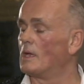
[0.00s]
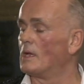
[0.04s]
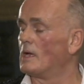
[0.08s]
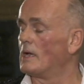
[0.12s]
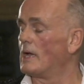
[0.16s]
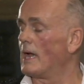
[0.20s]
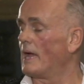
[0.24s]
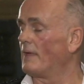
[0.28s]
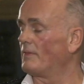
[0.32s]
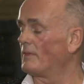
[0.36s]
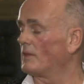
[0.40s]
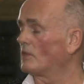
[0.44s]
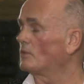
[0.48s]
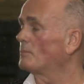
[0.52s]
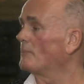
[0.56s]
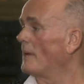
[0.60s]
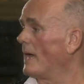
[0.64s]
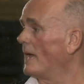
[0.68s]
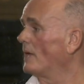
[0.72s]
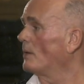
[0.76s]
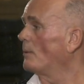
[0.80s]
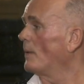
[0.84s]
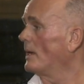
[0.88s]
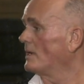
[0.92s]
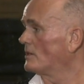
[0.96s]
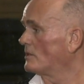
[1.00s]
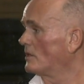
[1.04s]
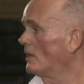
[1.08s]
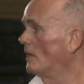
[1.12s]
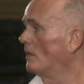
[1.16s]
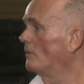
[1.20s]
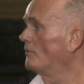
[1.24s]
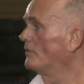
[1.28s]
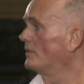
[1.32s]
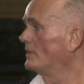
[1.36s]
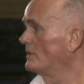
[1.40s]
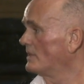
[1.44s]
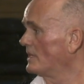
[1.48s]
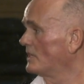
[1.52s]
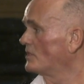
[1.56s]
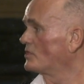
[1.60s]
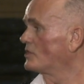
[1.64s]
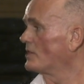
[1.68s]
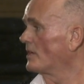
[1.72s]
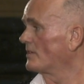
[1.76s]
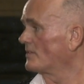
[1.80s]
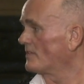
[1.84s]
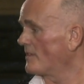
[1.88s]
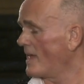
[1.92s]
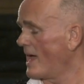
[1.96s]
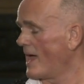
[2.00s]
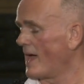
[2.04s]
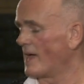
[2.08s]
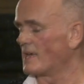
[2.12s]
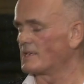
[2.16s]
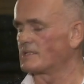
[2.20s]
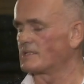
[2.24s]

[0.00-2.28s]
And this man went off and did just that.